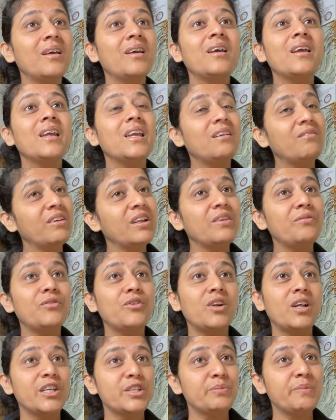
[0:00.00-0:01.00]
even if your
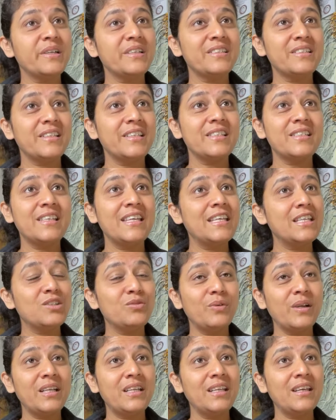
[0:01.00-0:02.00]
husband says he's
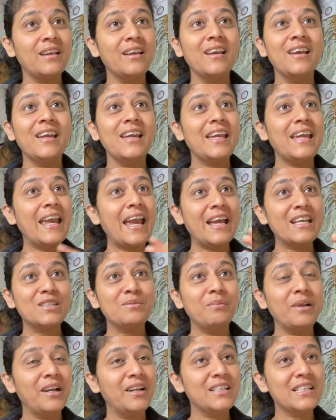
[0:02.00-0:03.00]
waiting, he has
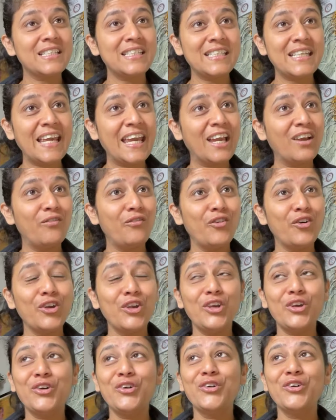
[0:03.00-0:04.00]
made a steak for
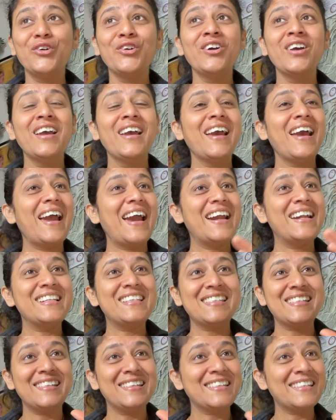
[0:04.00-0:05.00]
you, and
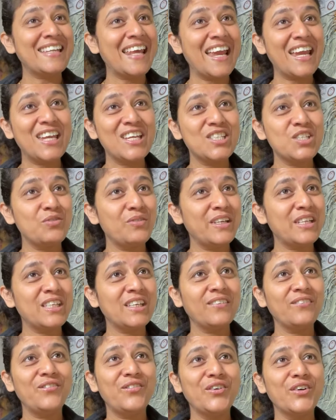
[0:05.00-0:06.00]
steak is
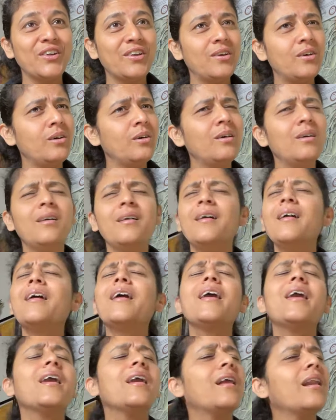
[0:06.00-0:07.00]
waiting for you,
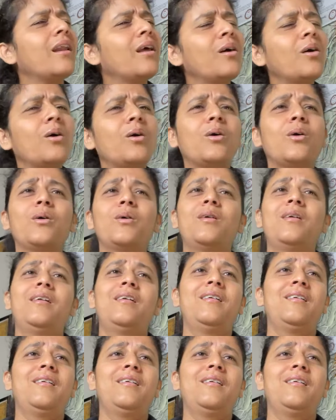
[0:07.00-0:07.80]
ignore.